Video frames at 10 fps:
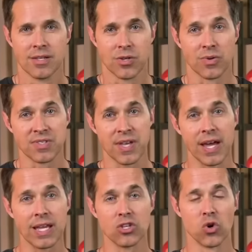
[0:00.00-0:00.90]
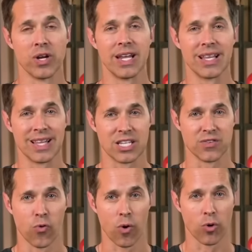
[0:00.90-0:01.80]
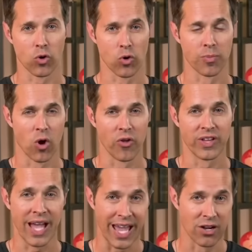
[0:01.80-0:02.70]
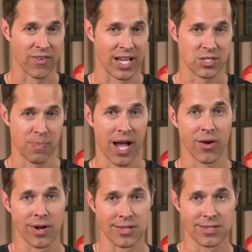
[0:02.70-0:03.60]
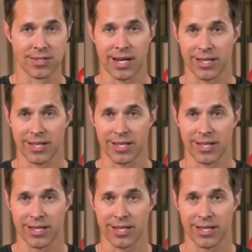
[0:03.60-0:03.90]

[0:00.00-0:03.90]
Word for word: So instead, he joined a less formal group called the Edelweiss Pirates, and